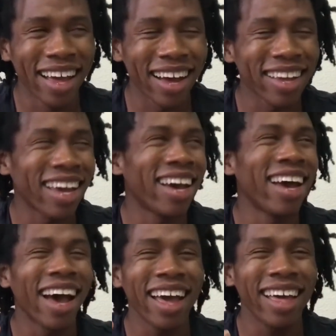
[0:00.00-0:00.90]
okay,
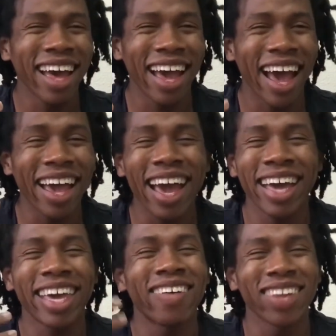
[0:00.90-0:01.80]
I
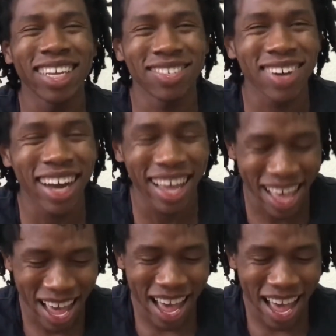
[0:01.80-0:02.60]
can't really try.